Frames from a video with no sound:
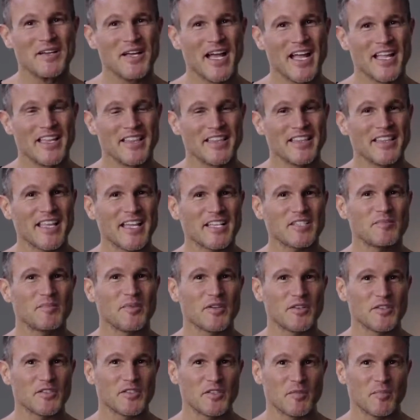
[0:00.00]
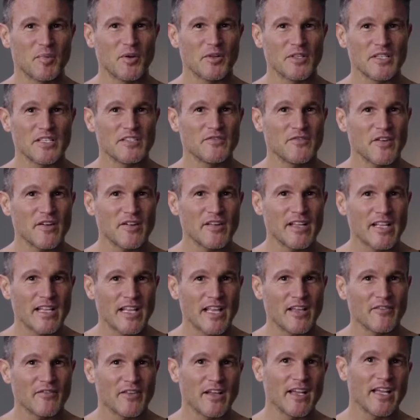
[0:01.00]
And that's because the body is very
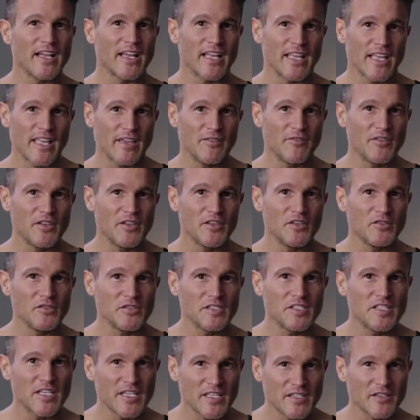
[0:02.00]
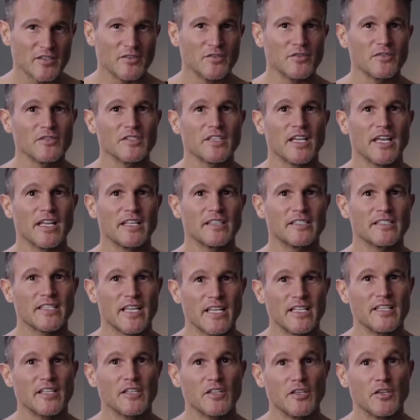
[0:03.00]
clever at giving you signals and
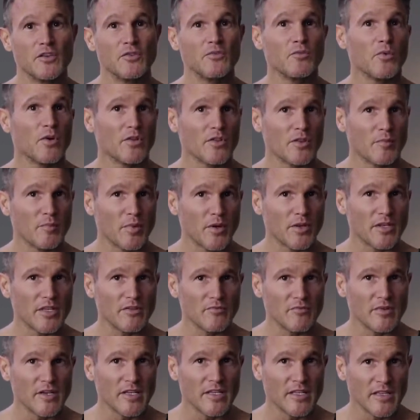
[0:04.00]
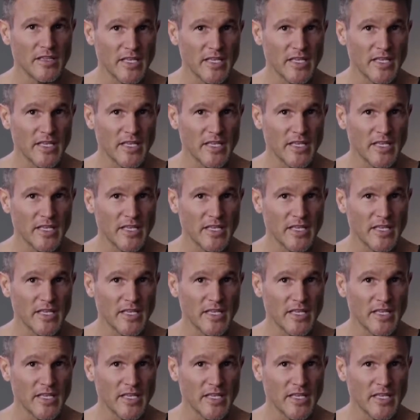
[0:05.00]
telling you what the body